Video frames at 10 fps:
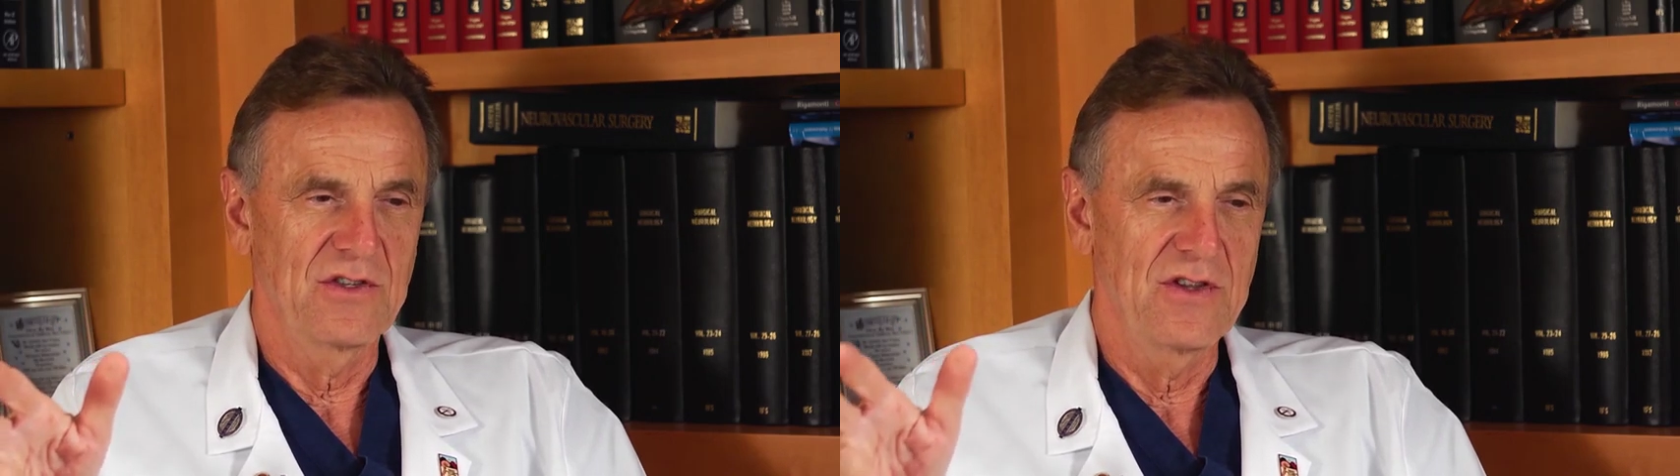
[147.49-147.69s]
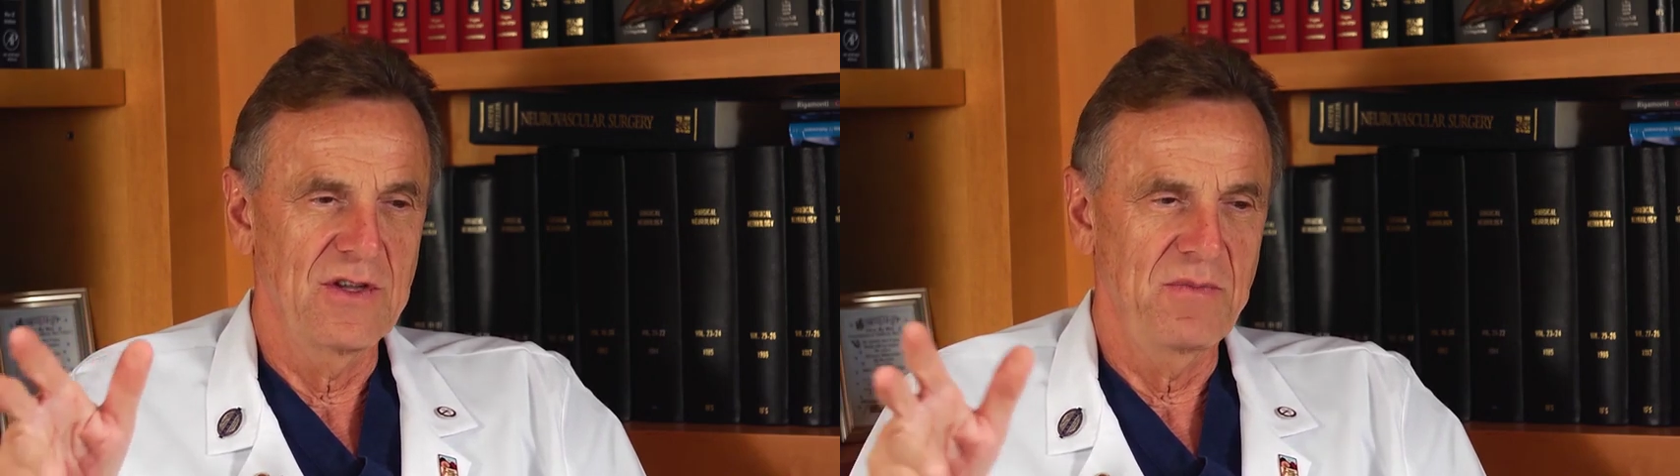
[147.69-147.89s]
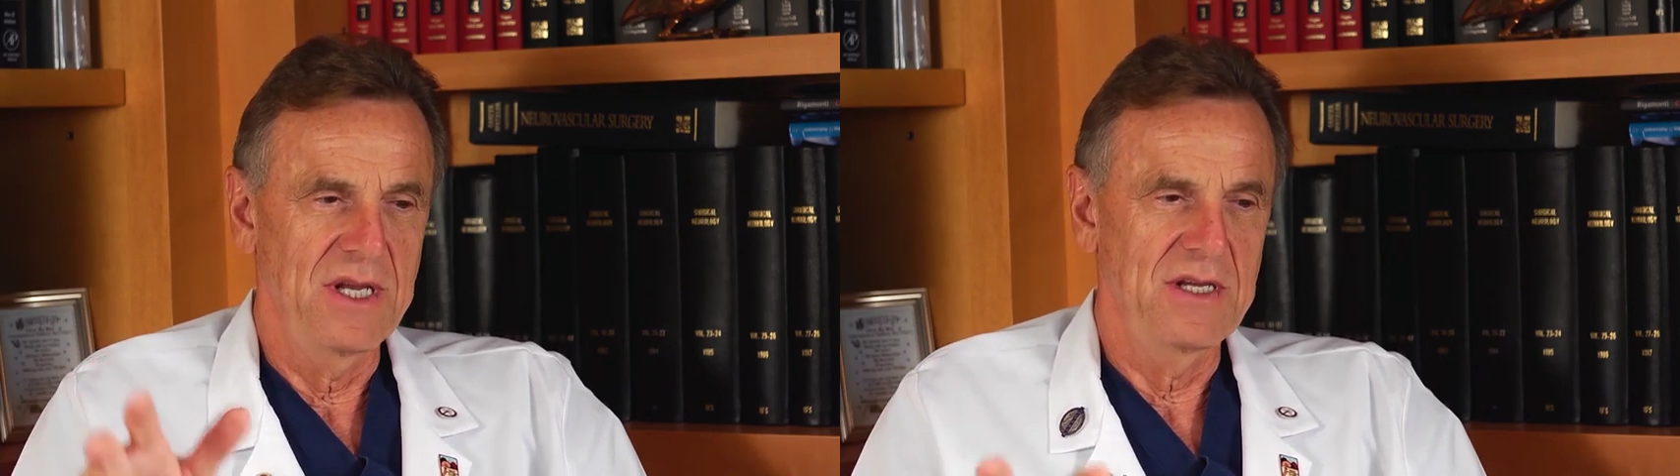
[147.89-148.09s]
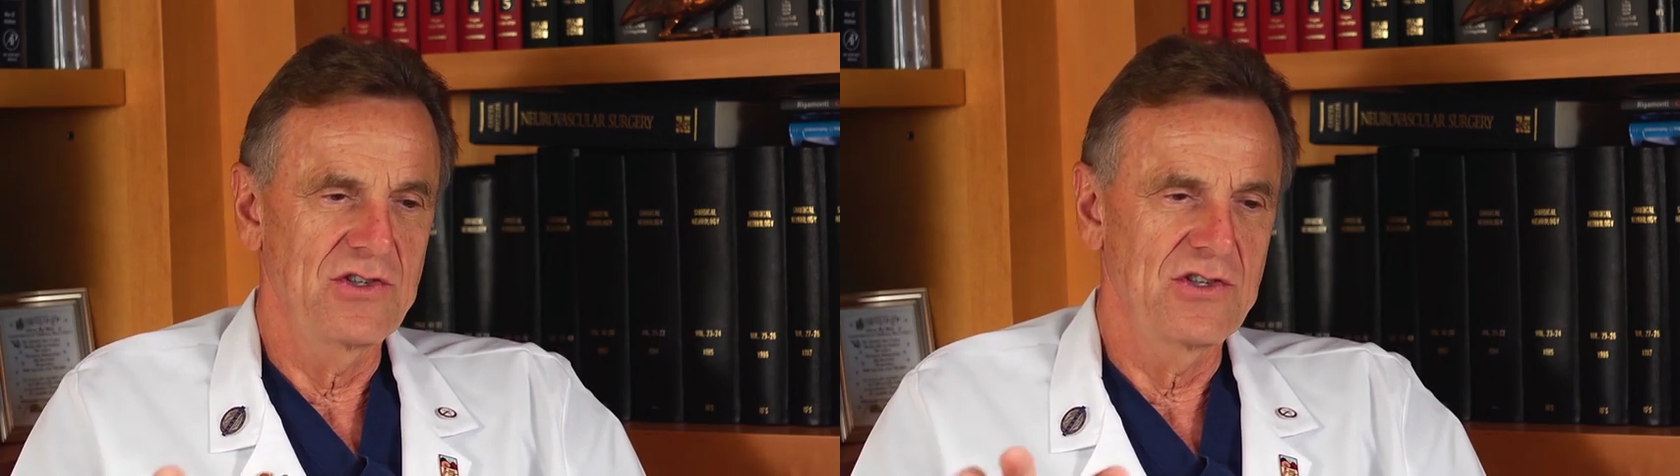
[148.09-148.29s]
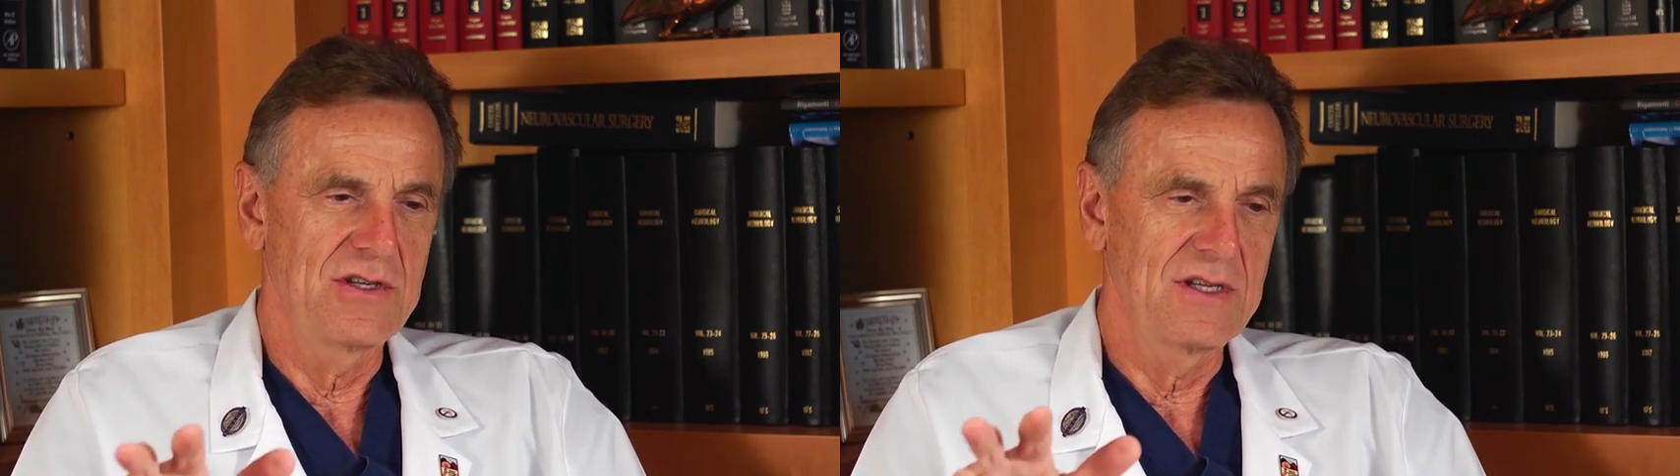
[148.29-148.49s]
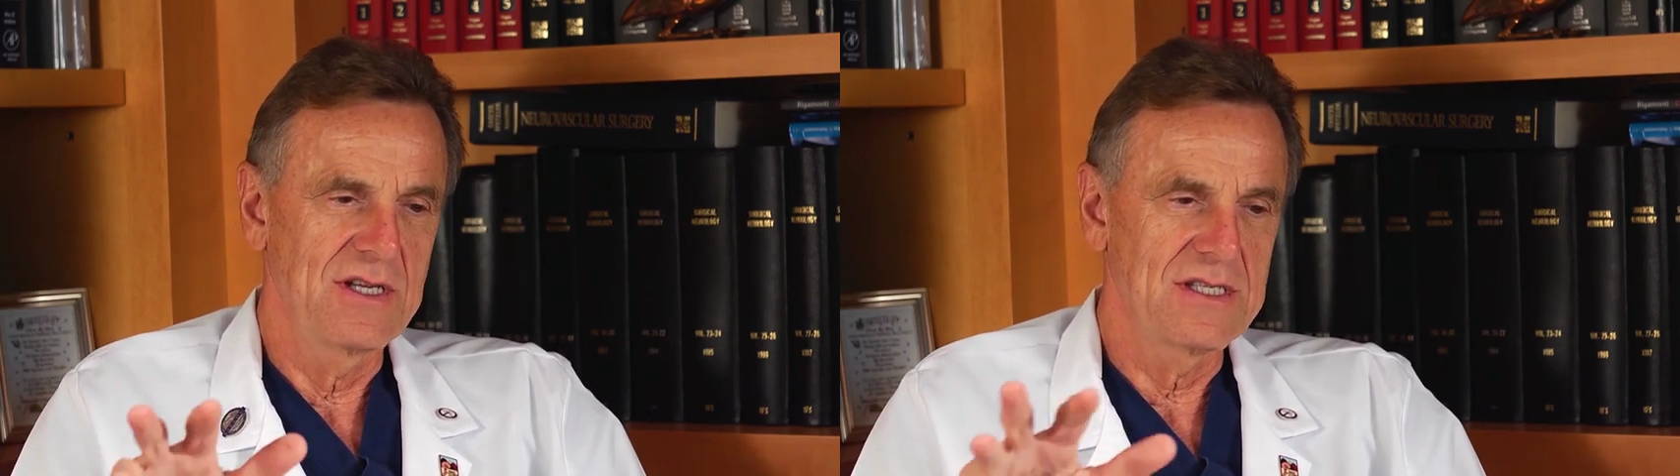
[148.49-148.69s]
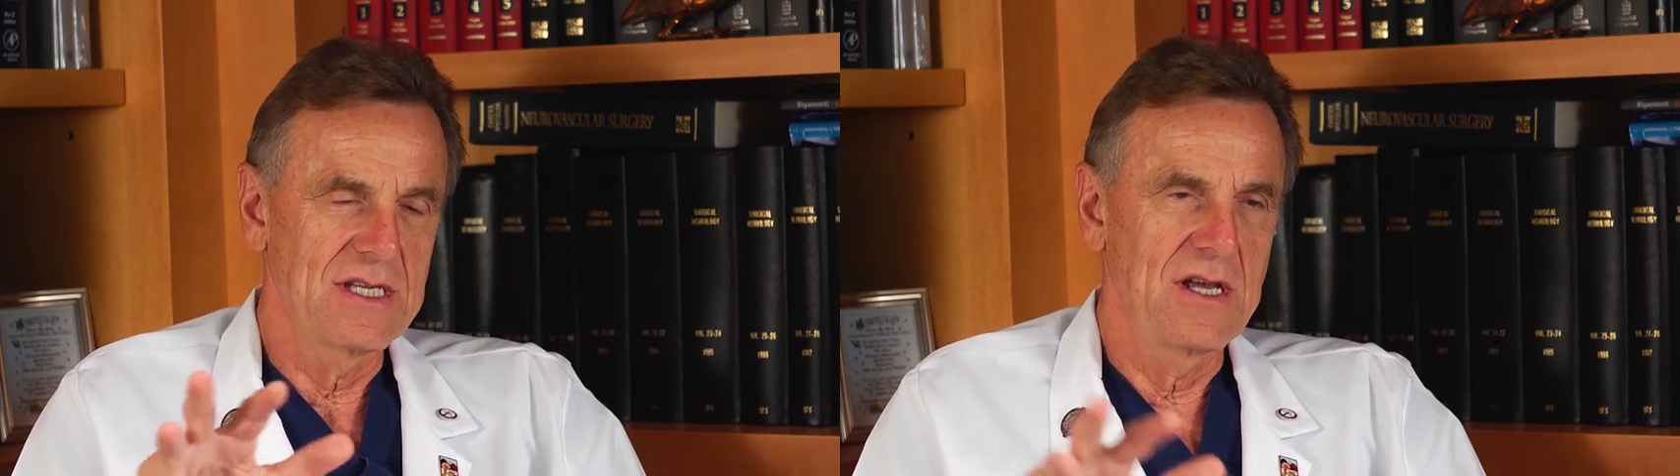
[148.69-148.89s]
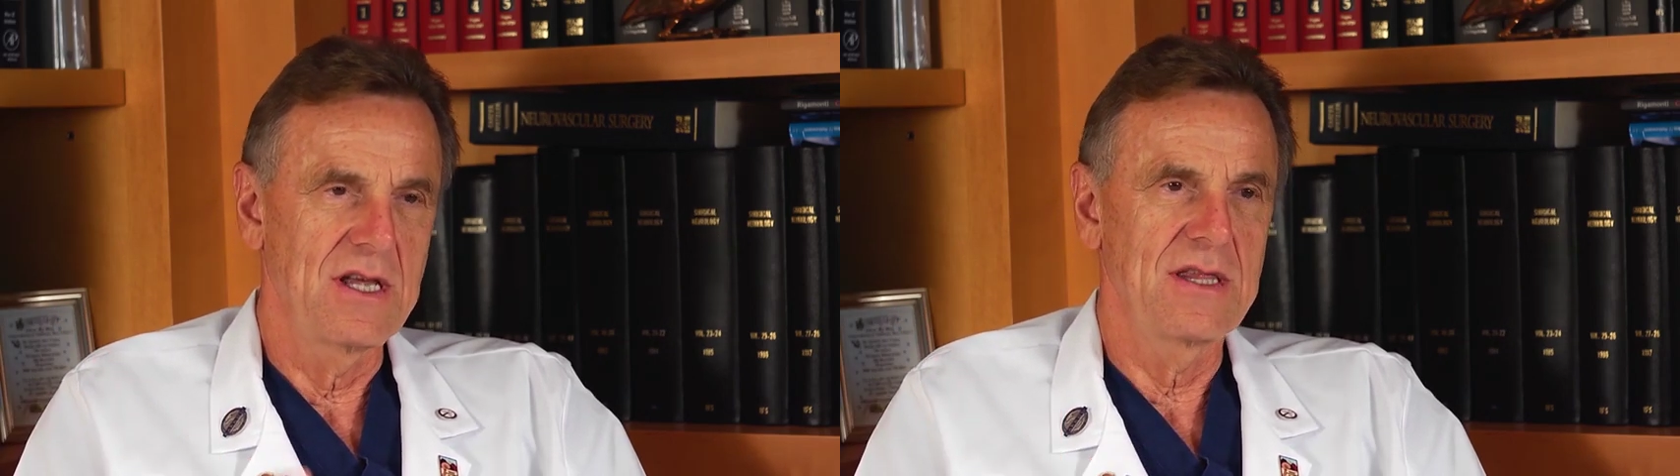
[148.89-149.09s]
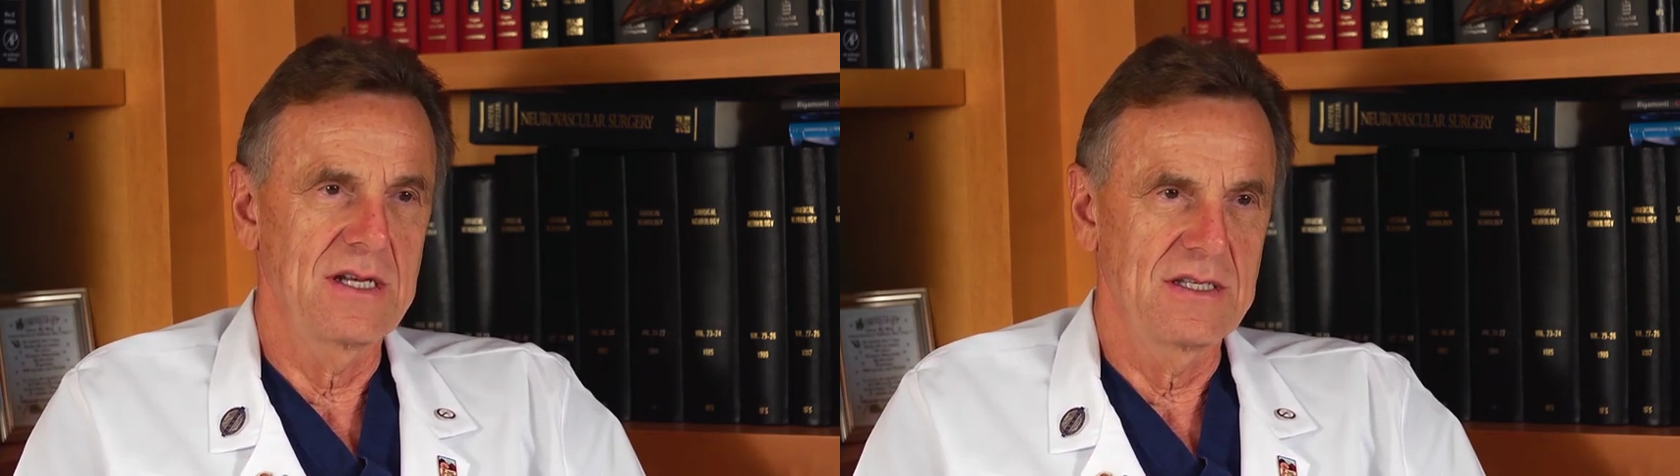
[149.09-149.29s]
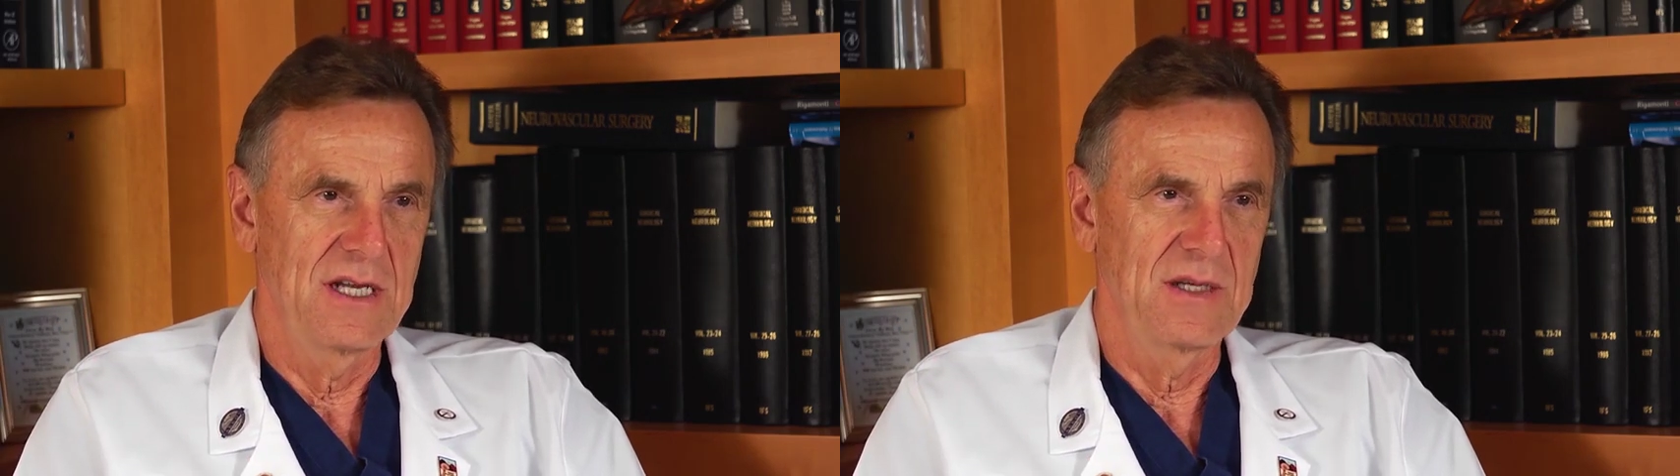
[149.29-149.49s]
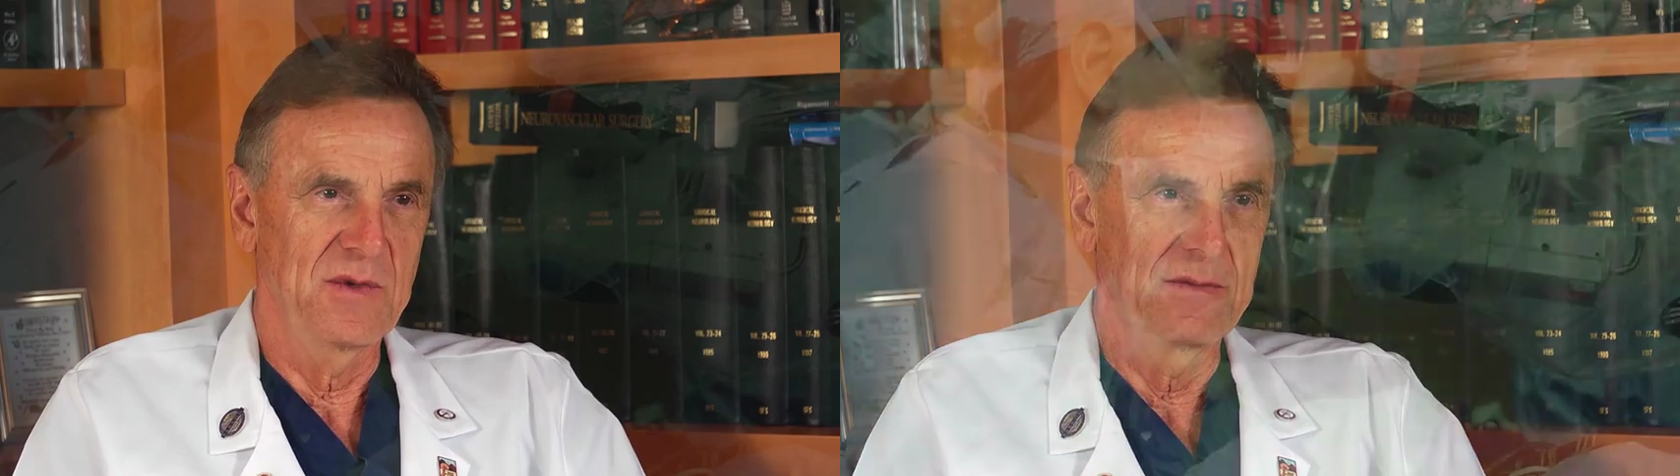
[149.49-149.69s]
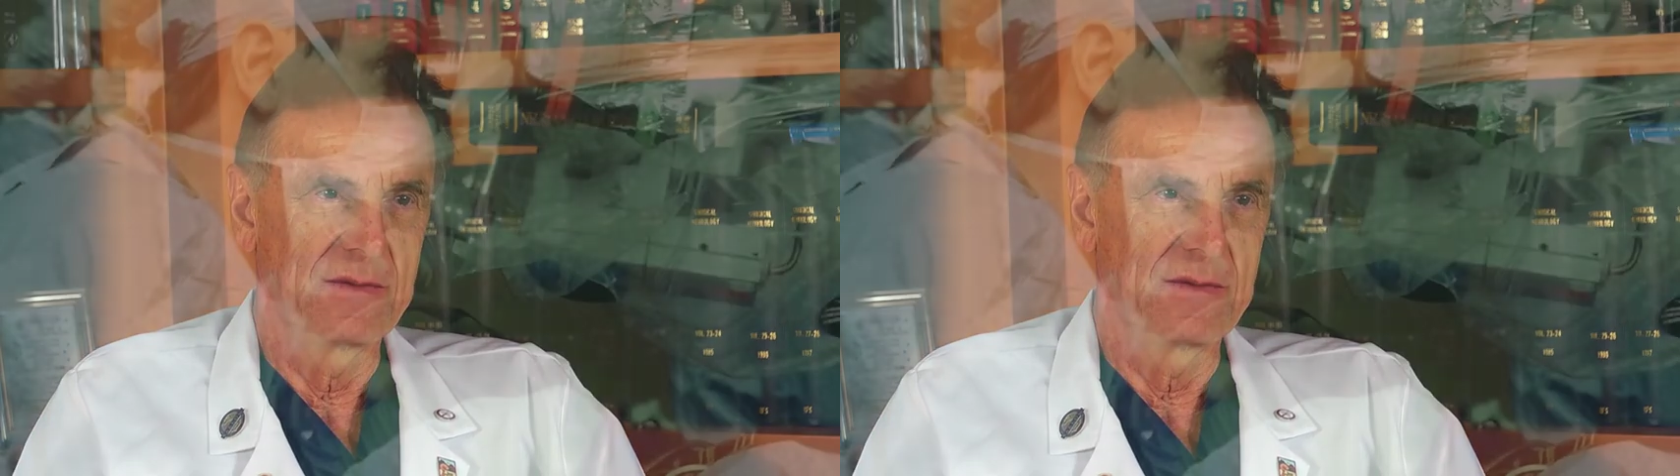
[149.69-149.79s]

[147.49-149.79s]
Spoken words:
to the patient that's on that table.